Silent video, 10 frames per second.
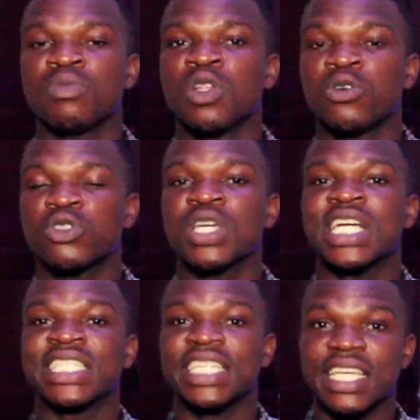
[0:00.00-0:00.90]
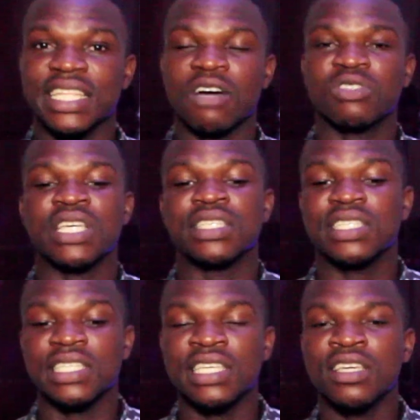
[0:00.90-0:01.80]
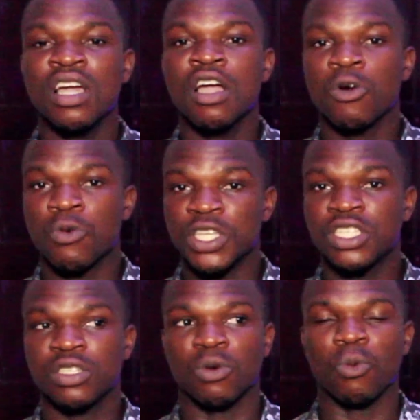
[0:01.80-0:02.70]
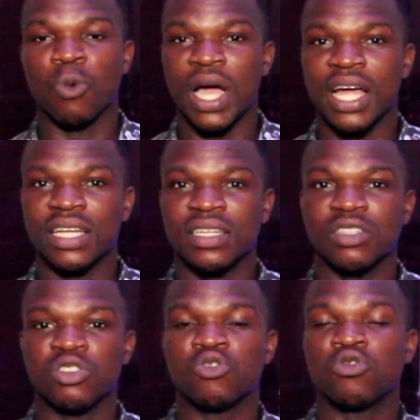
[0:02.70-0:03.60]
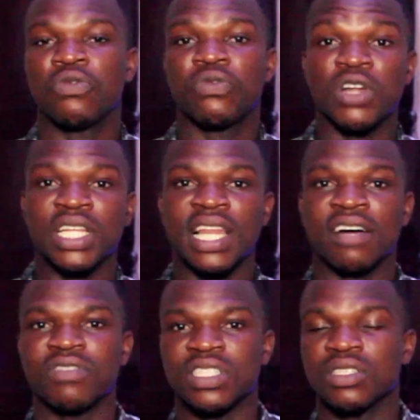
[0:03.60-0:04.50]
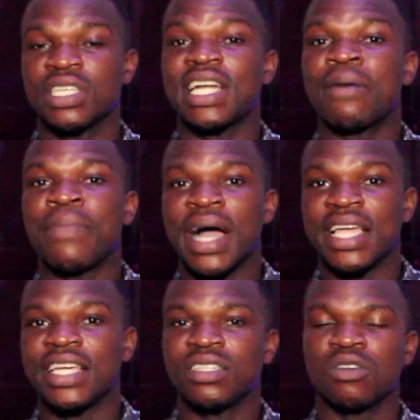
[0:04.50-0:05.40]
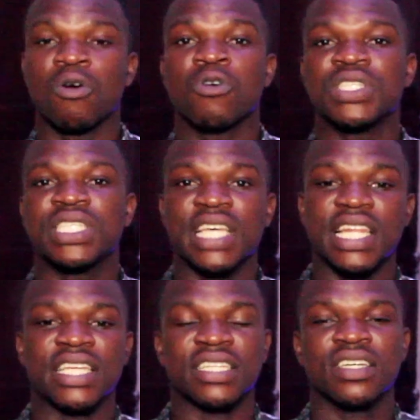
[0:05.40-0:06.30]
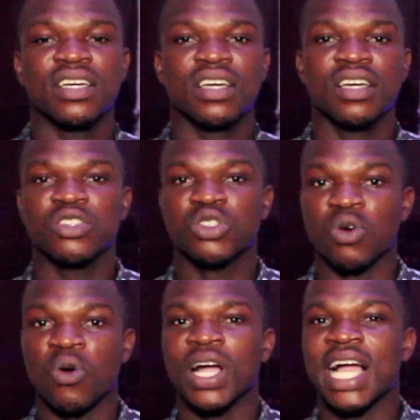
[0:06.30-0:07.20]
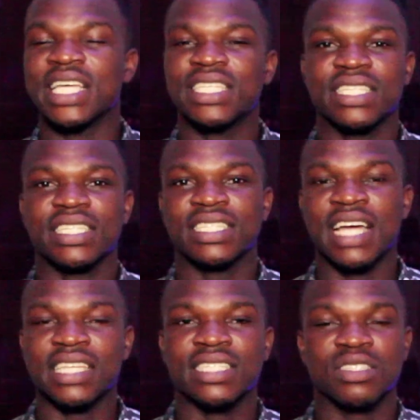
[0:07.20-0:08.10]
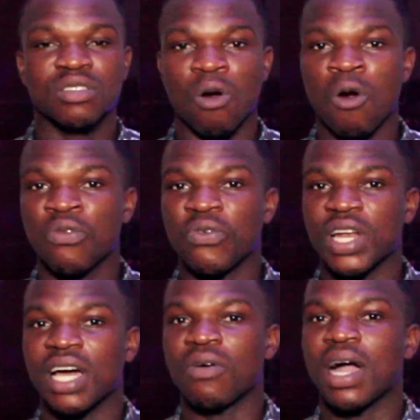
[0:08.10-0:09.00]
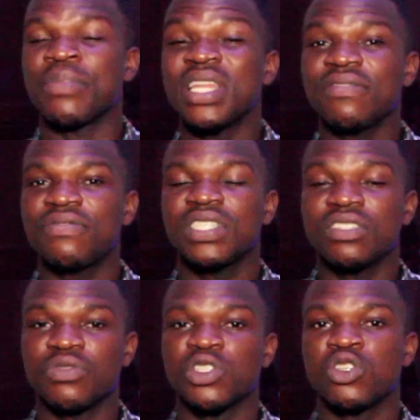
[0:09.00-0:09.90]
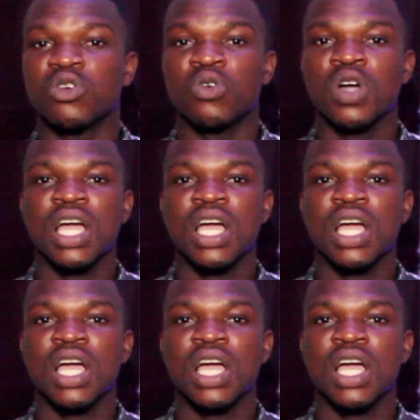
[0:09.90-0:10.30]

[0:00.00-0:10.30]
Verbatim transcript: below so you can check it out and see which one you fall in love with, either buying or selling. So guys, that's all for now. I believe this video